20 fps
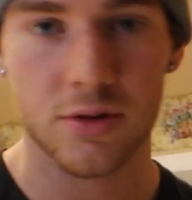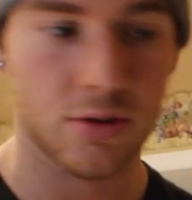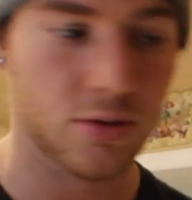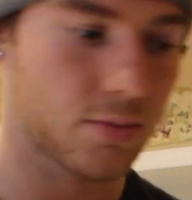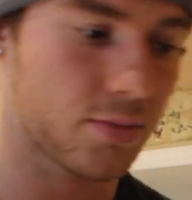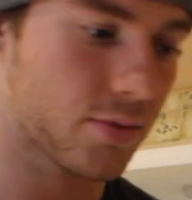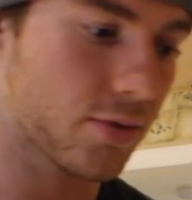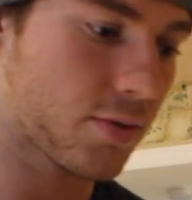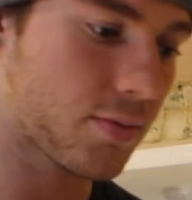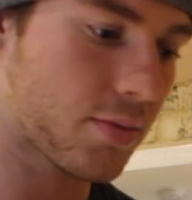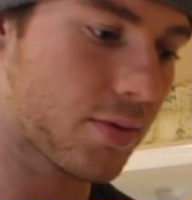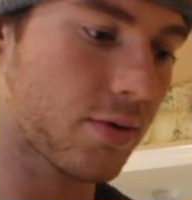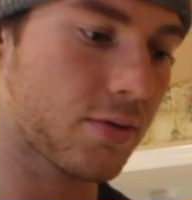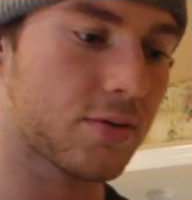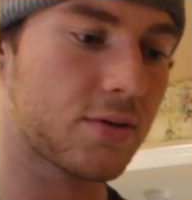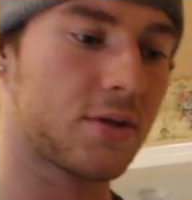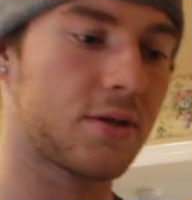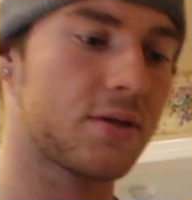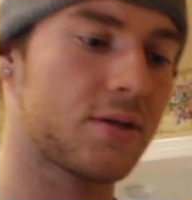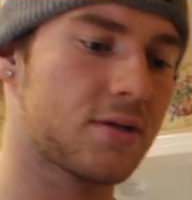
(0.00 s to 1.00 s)
scoop of your
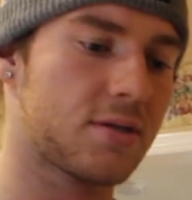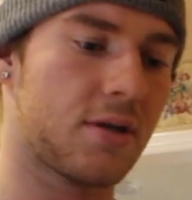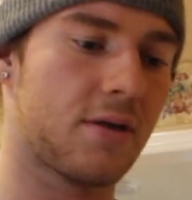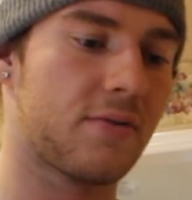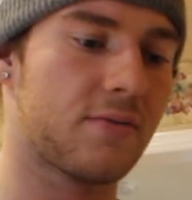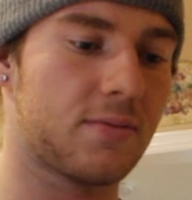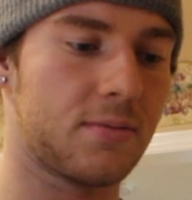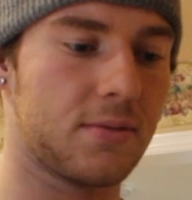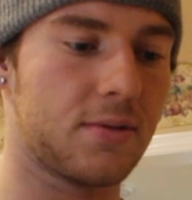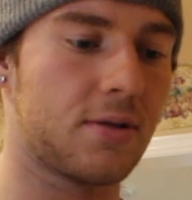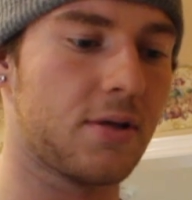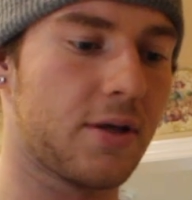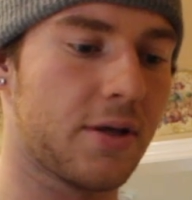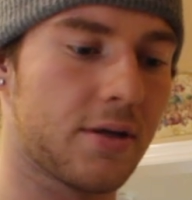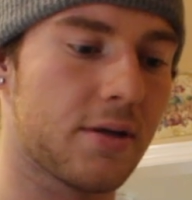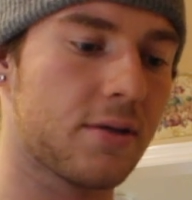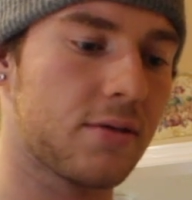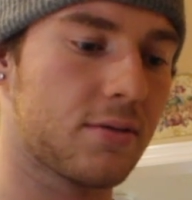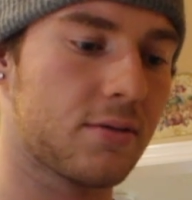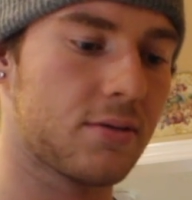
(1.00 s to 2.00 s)
protein. Doesn't have to be like
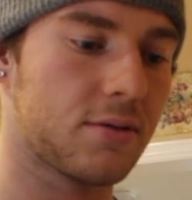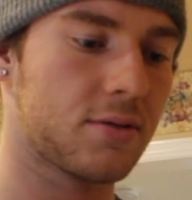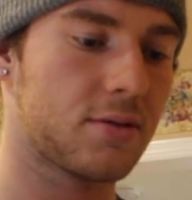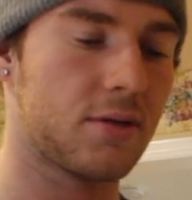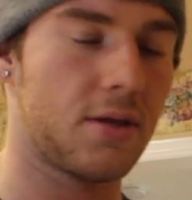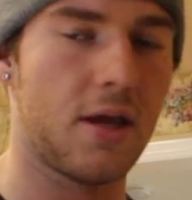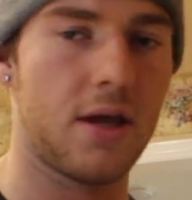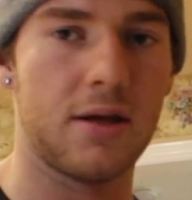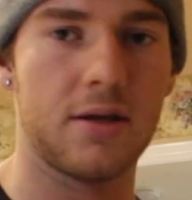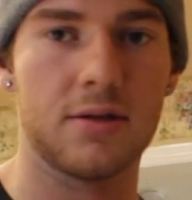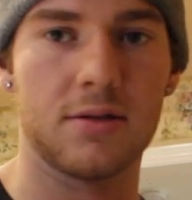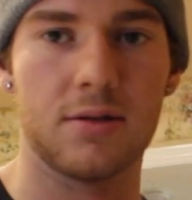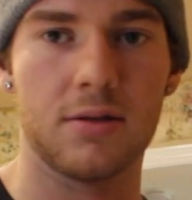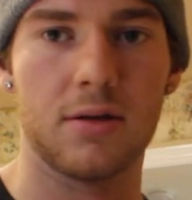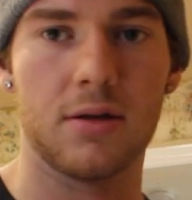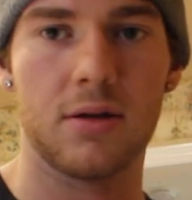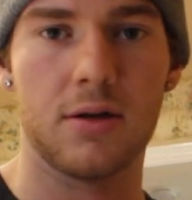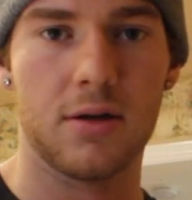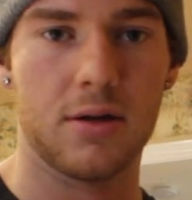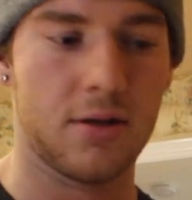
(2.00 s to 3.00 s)
any
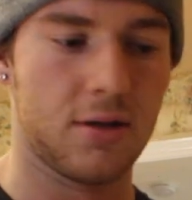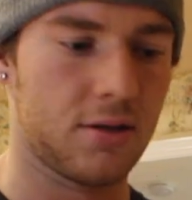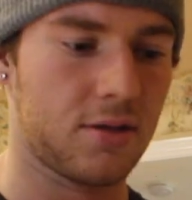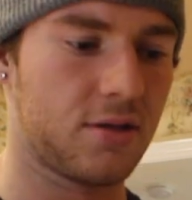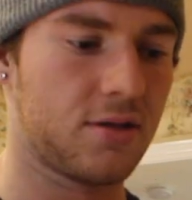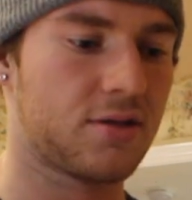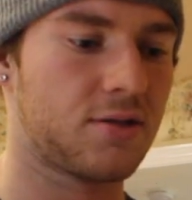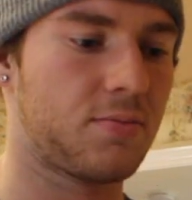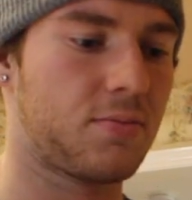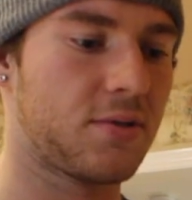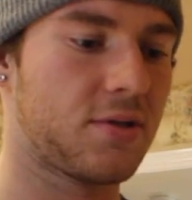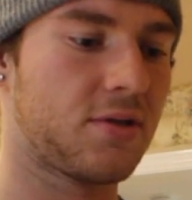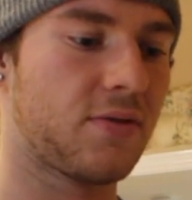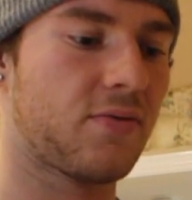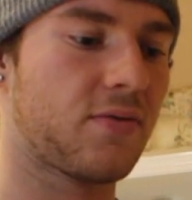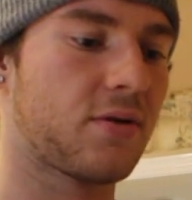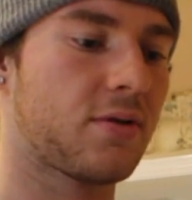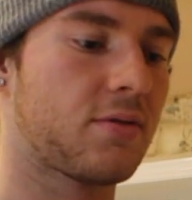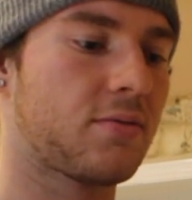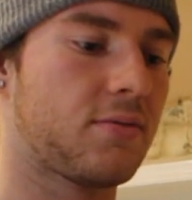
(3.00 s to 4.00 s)
this
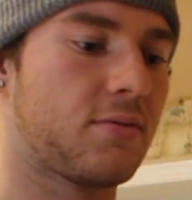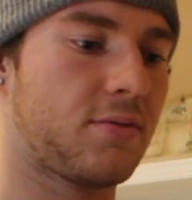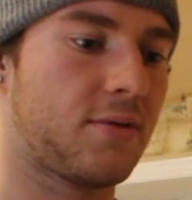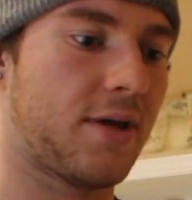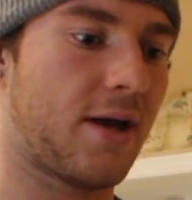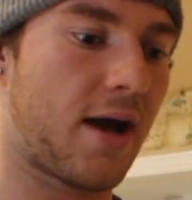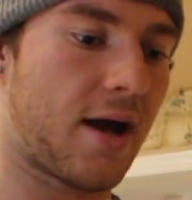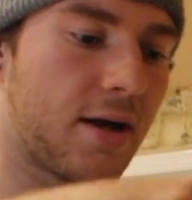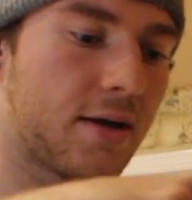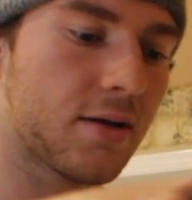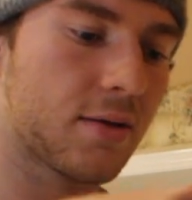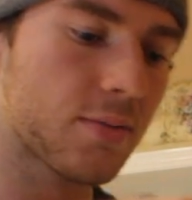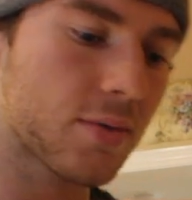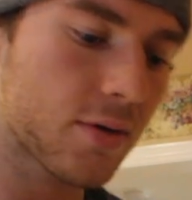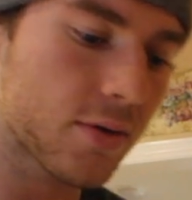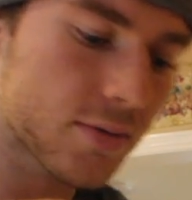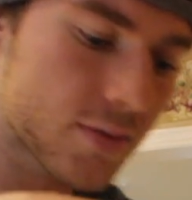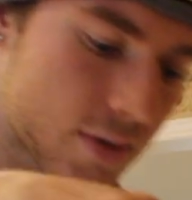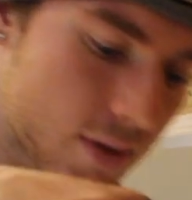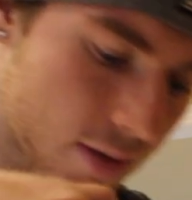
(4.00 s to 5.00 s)
specific kind of
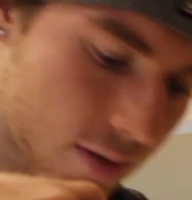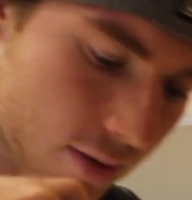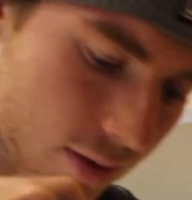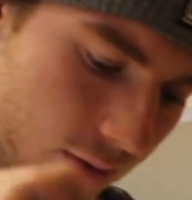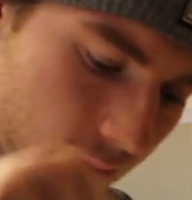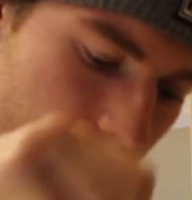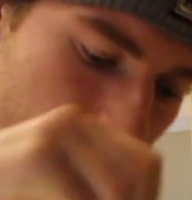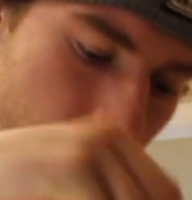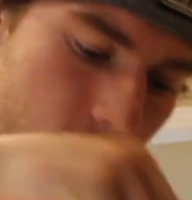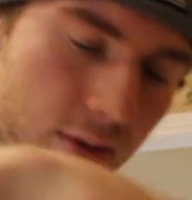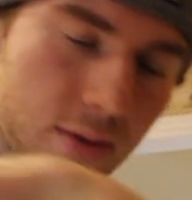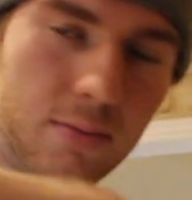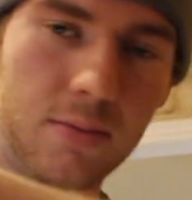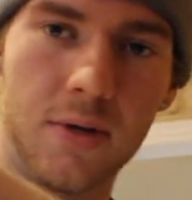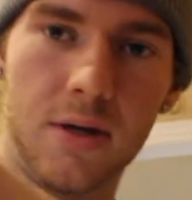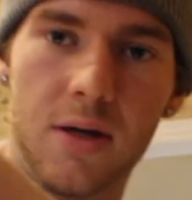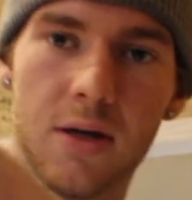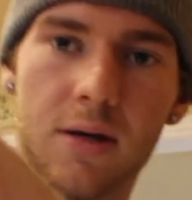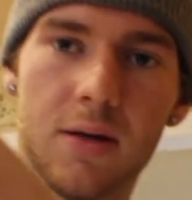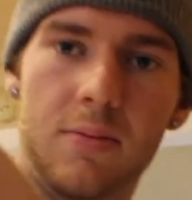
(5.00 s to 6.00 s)
protein. It could really
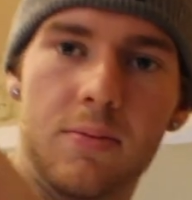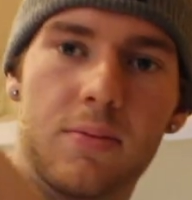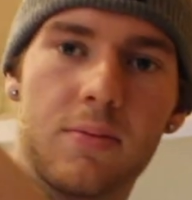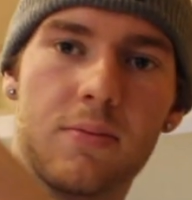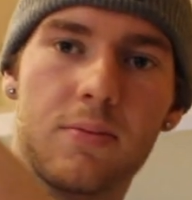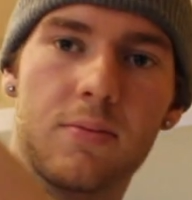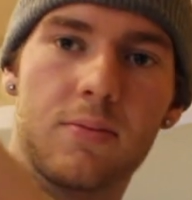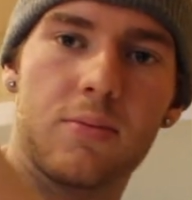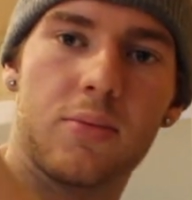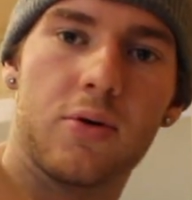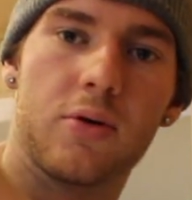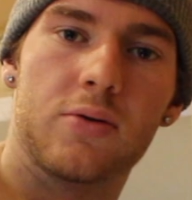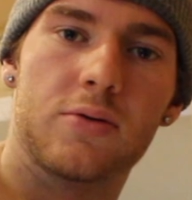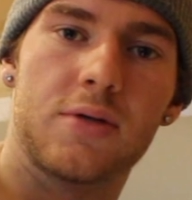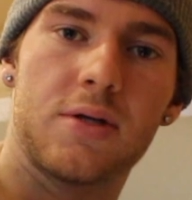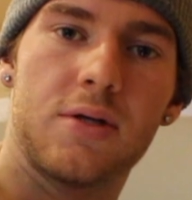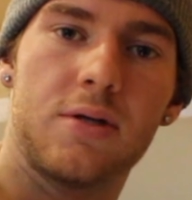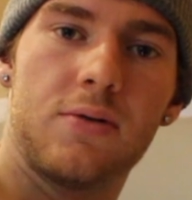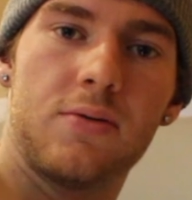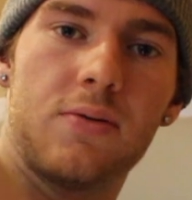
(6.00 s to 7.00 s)
be any
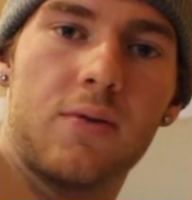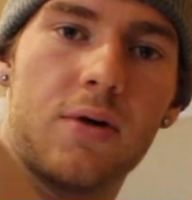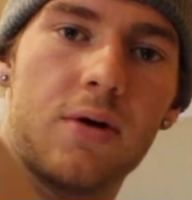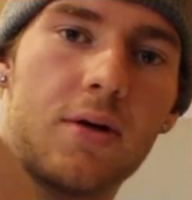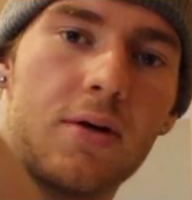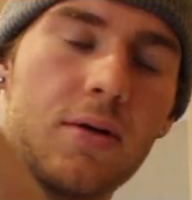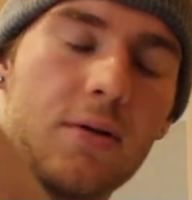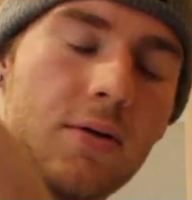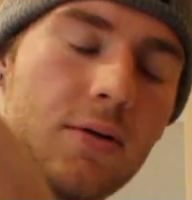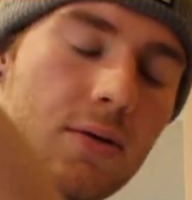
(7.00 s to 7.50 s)
protein you want.